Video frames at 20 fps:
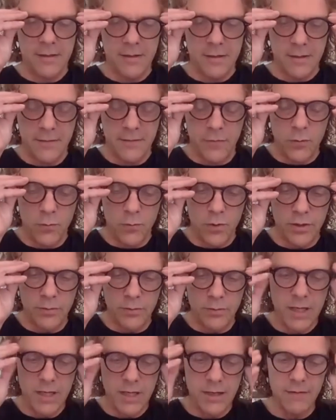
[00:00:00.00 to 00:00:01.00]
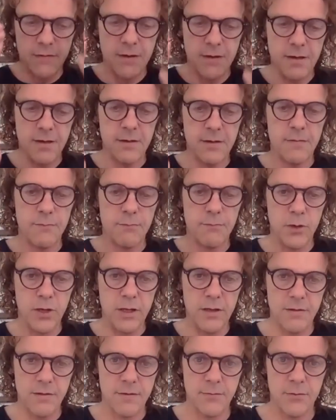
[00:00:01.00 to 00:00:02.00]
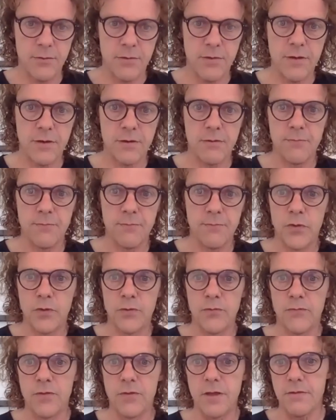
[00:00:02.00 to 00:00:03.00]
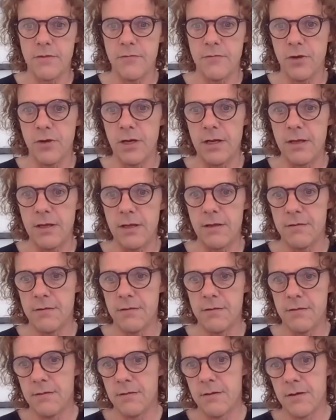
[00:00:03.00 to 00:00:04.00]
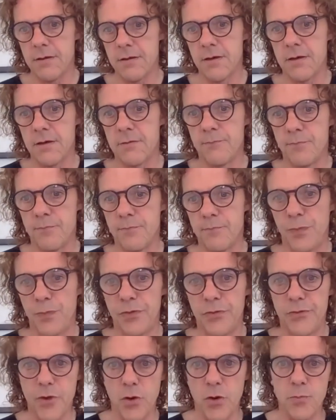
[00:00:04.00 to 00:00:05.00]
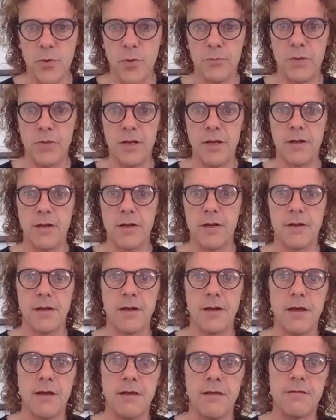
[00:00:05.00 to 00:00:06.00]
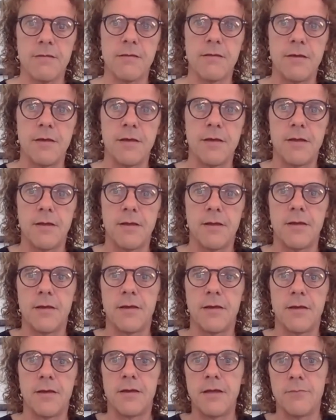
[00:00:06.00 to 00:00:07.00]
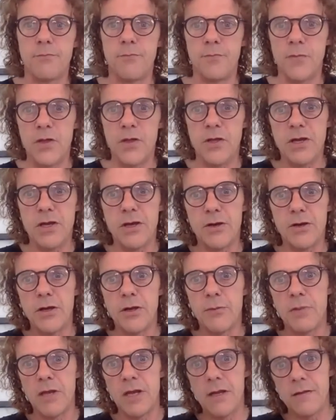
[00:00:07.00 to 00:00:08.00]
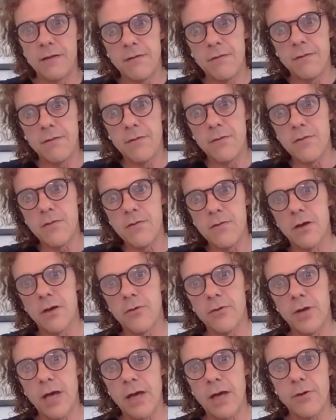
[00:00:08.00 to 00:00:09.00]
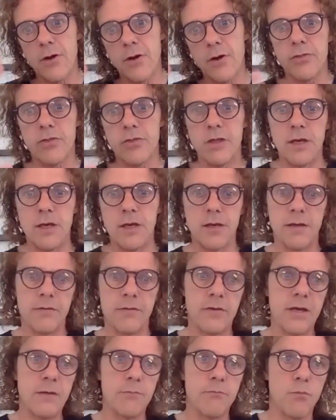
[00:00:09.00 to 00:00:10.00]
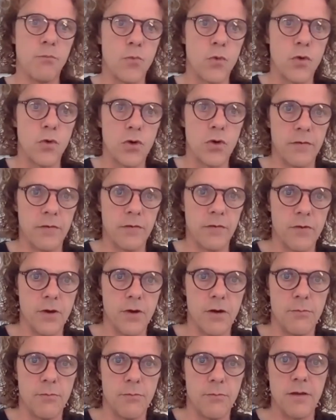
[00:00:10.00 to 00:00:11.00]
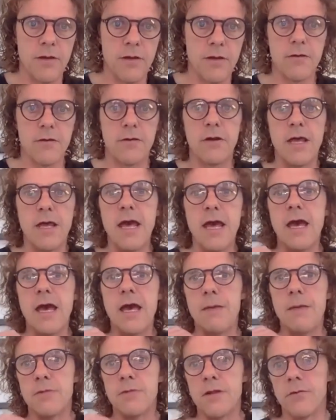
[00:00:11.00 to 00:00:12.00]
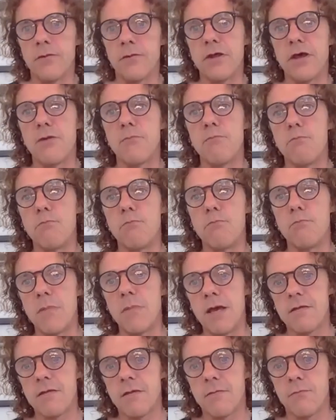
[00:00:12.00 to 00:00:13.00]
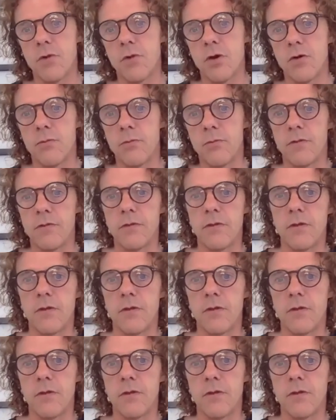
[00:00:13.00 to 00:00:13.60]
If you want to meditate, please do so. You've just released dopamine that has the ability to slow down our thinking, to get more into our body. So an absolute amazing moment